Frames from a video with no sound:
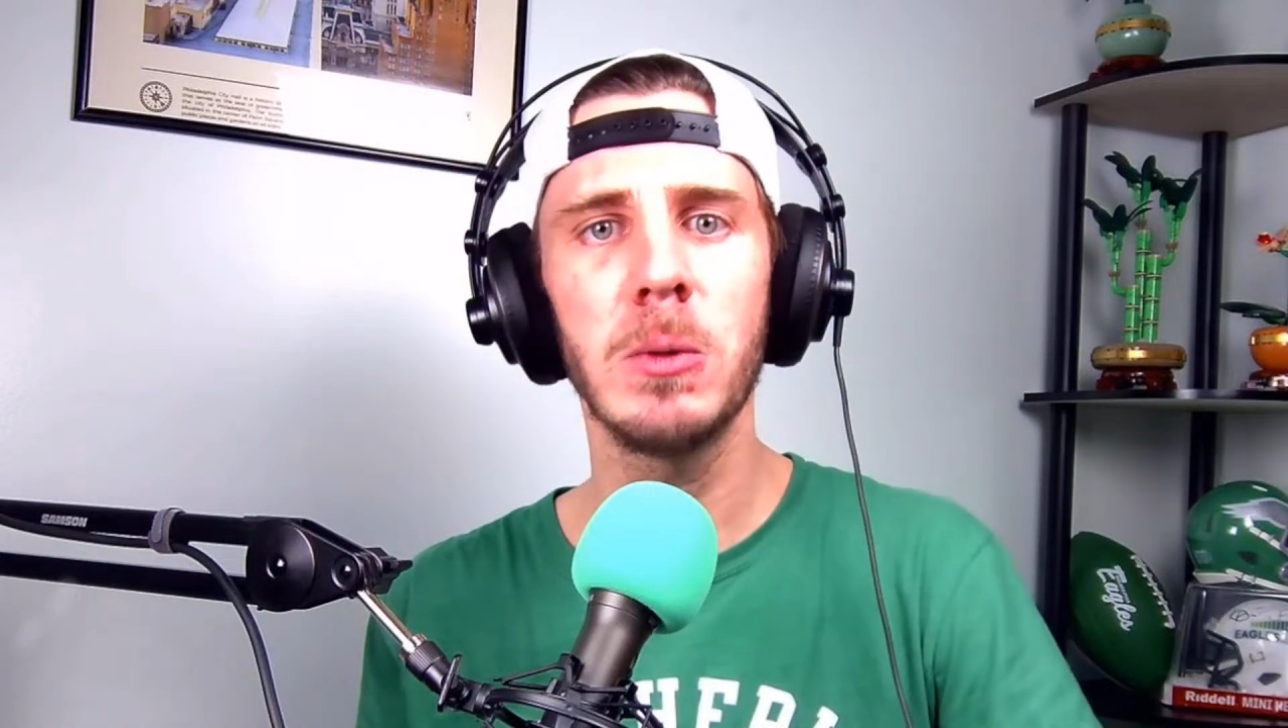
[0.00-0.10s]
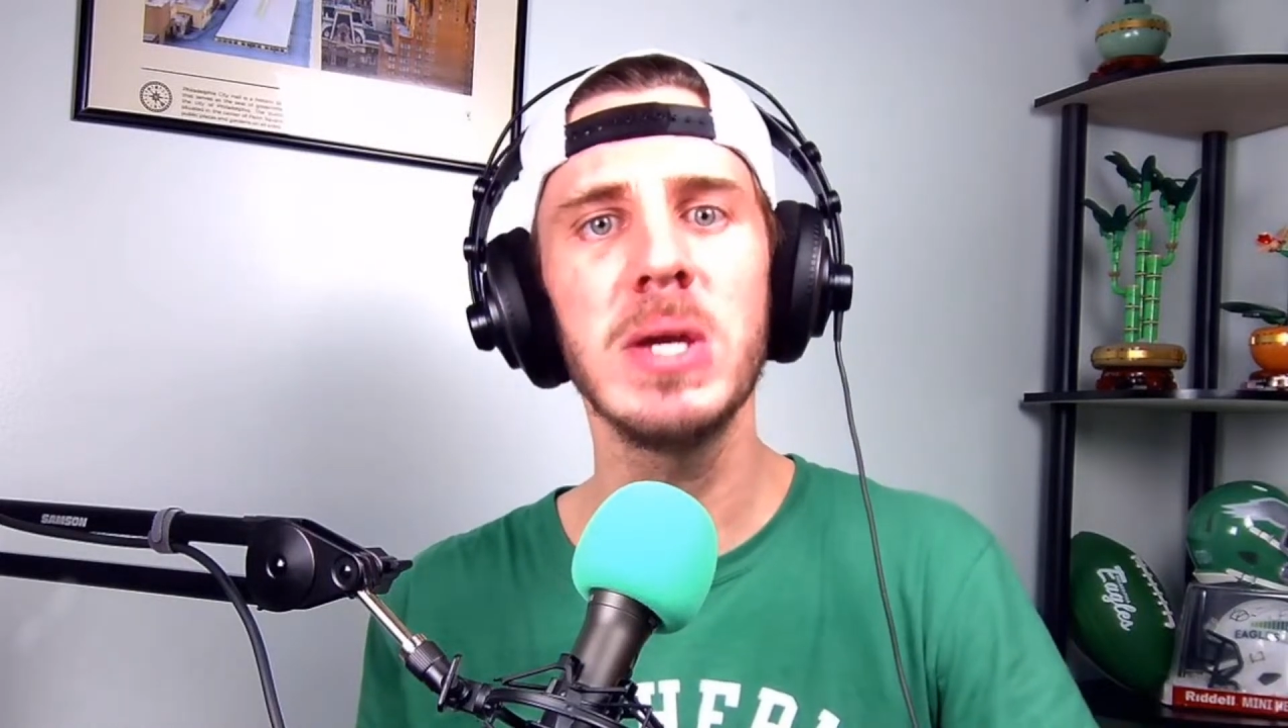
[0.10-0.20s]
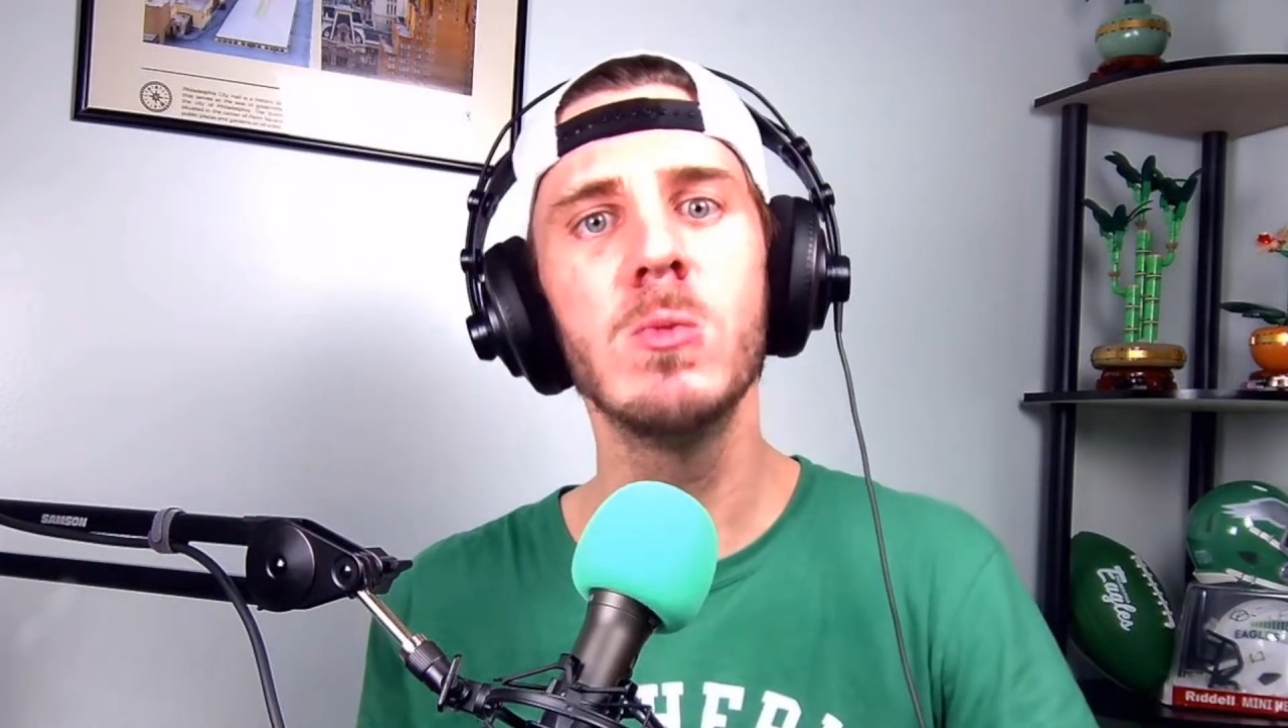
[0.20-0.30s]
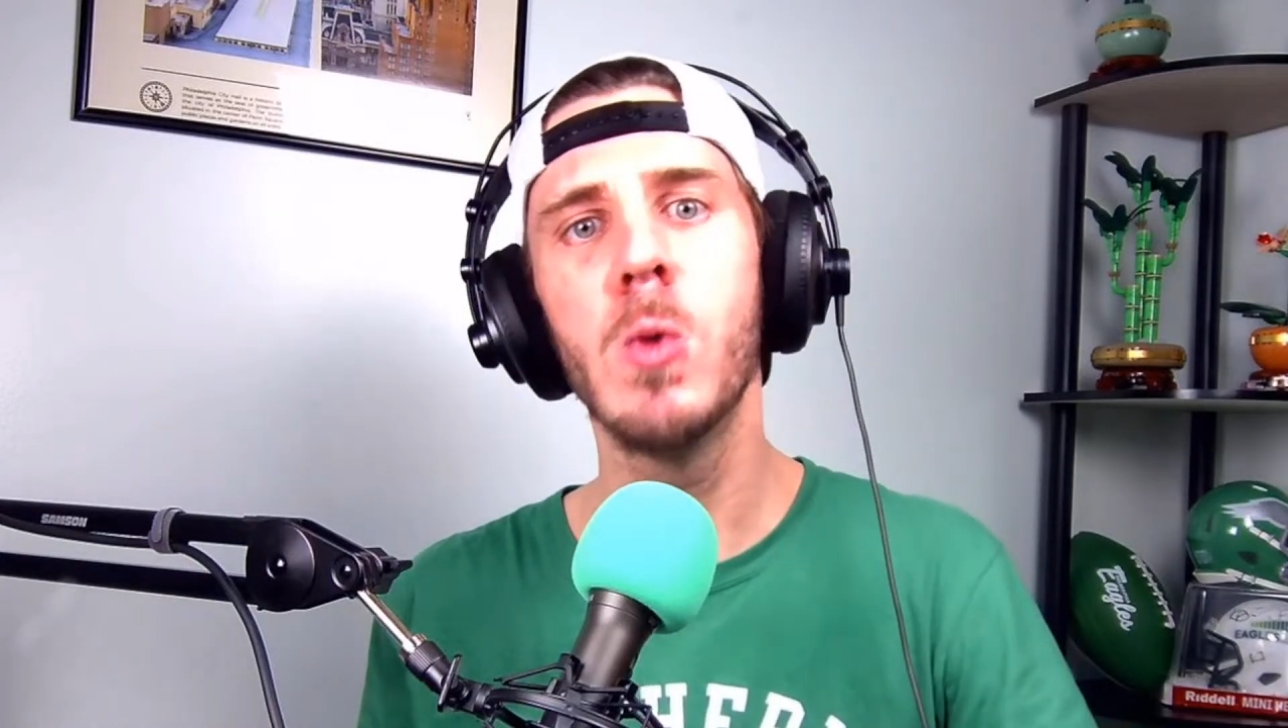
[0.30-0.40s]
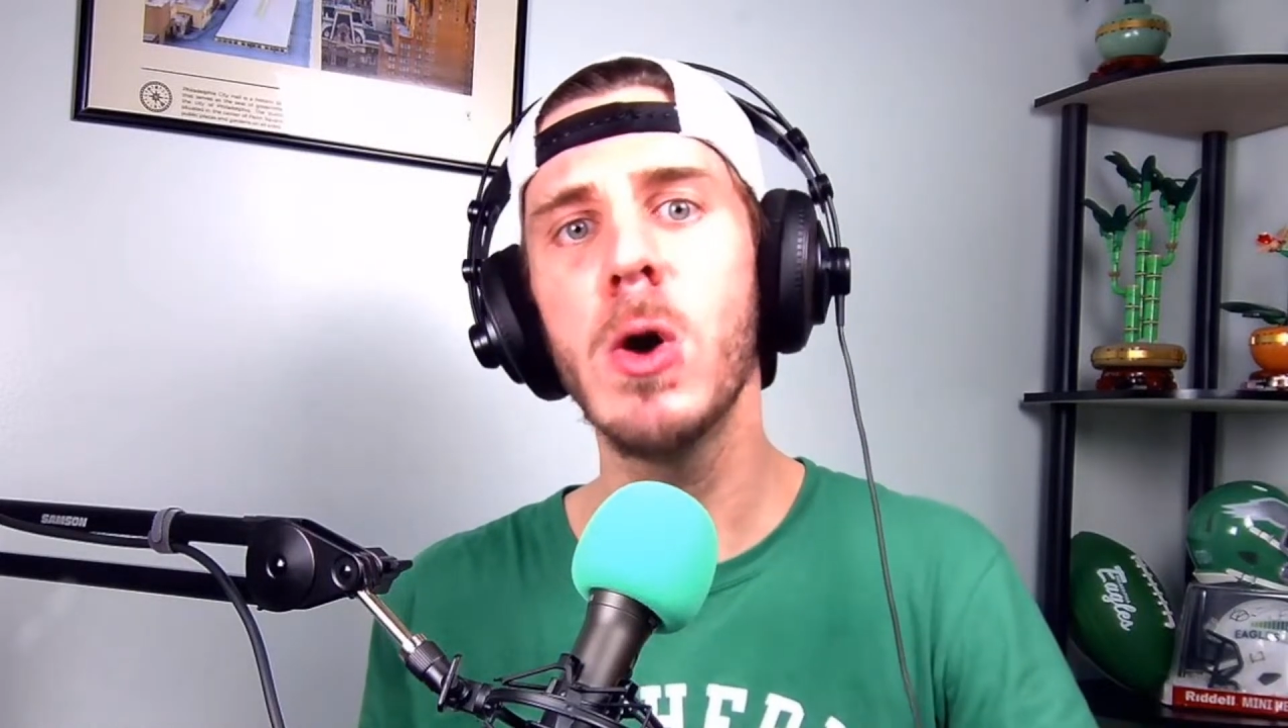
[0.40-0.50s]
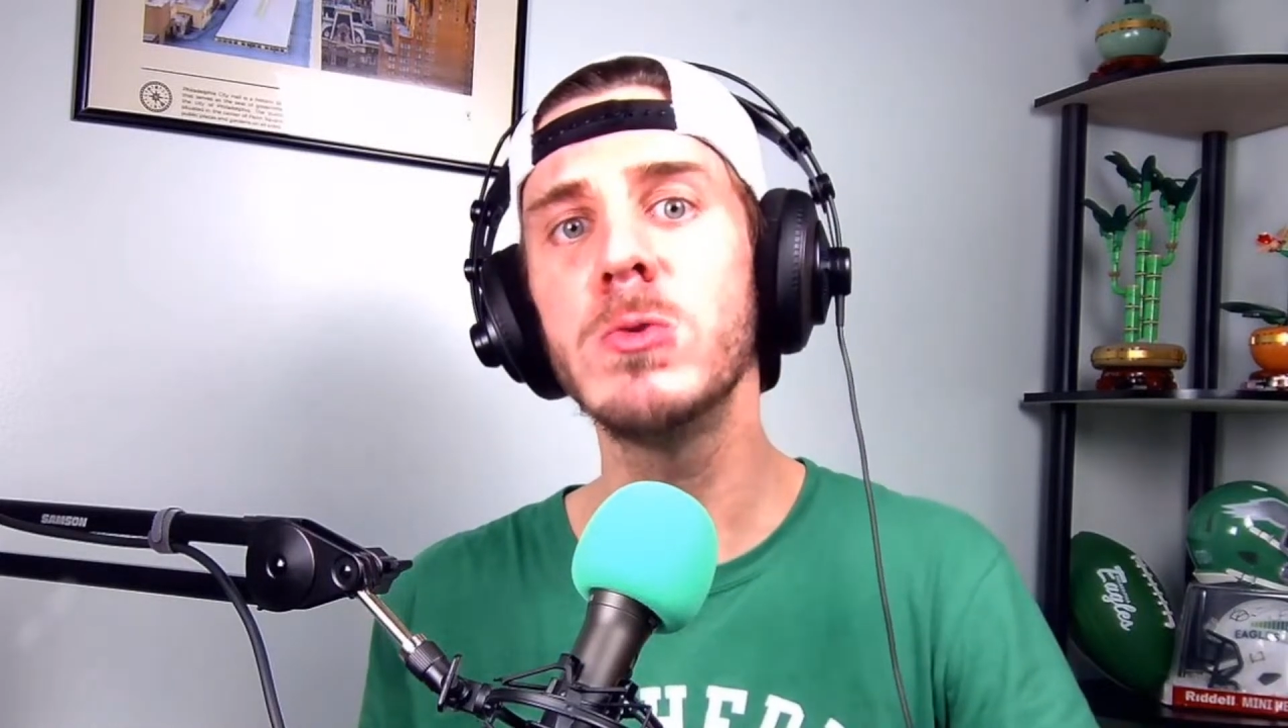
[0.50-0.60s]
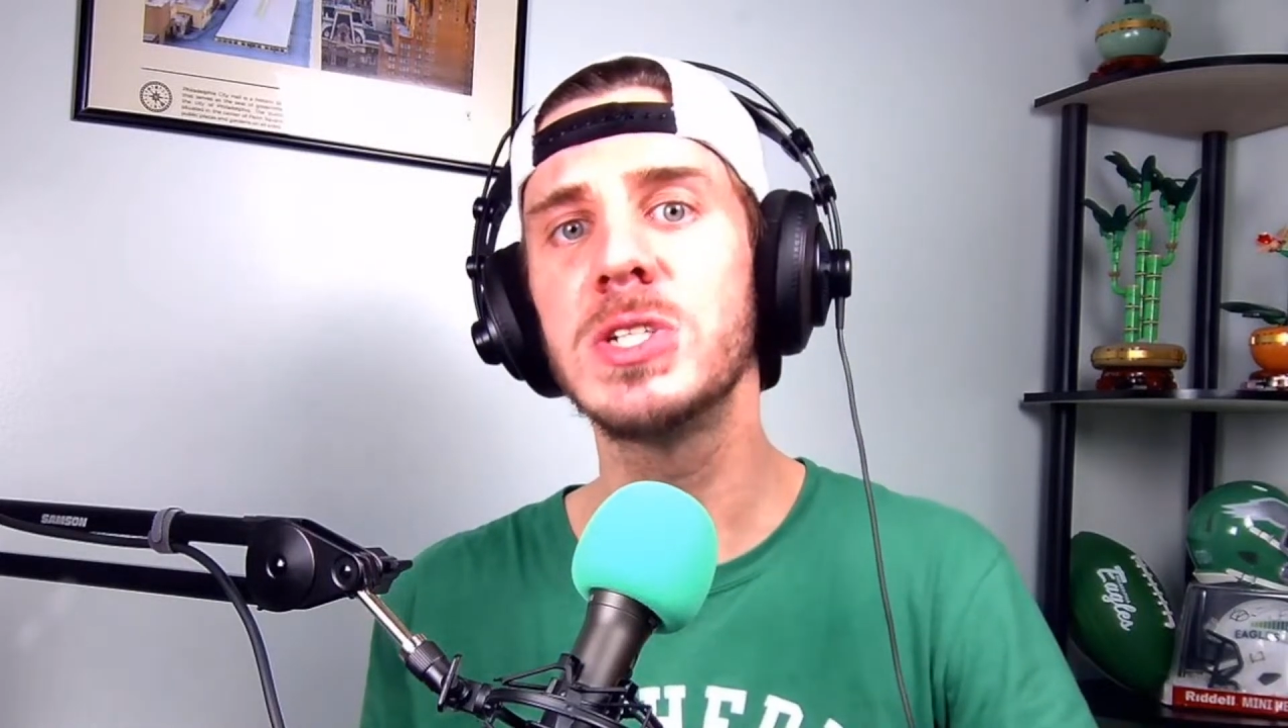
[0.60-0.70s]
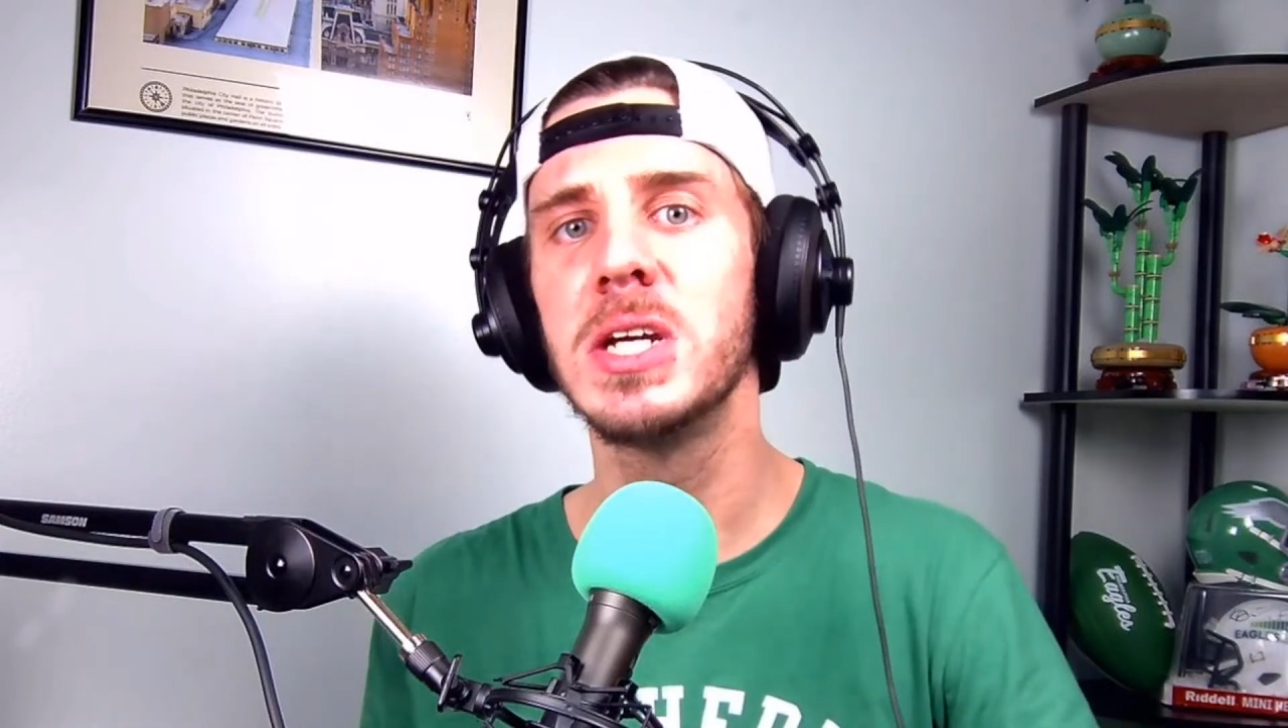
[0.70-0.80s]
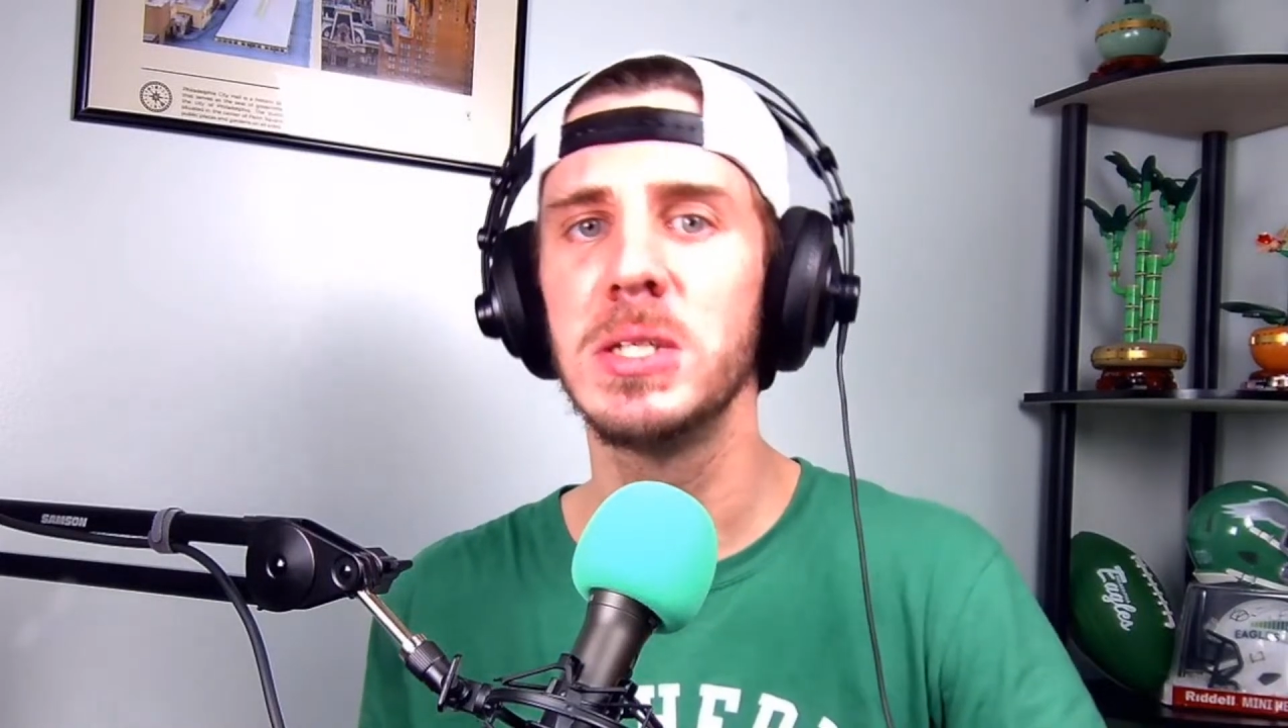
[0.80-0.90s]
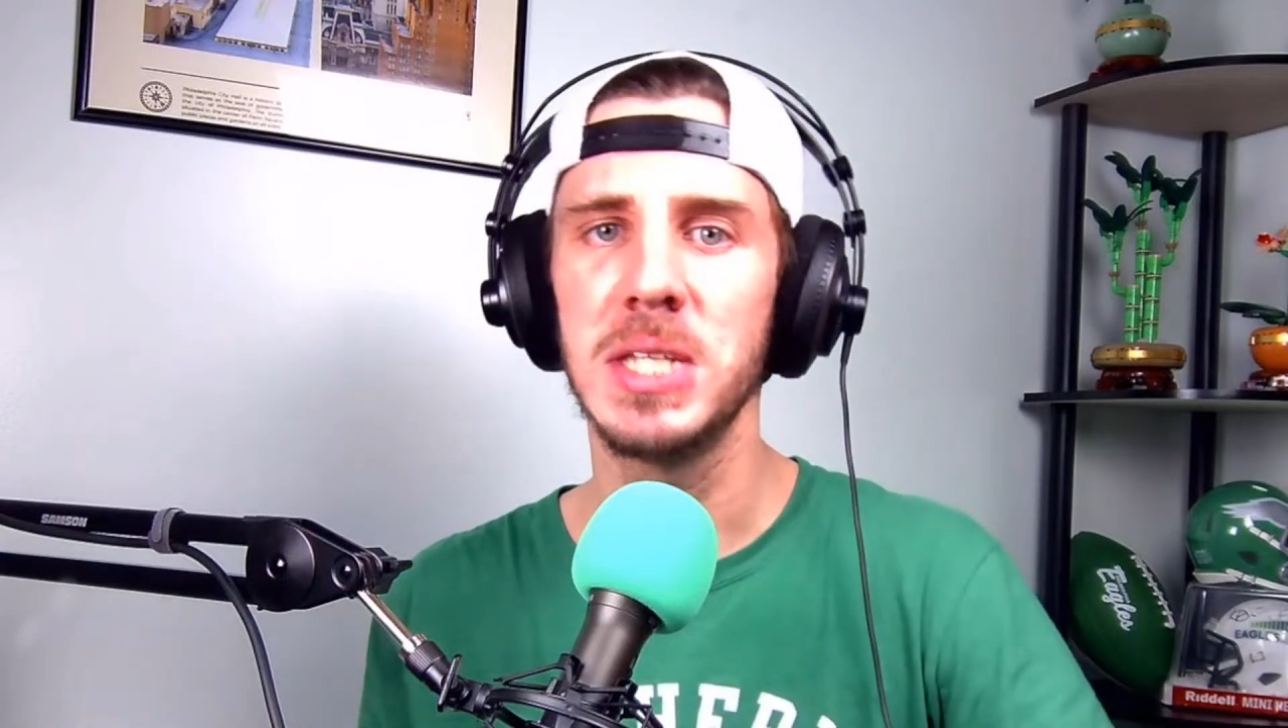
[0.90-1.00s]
we won't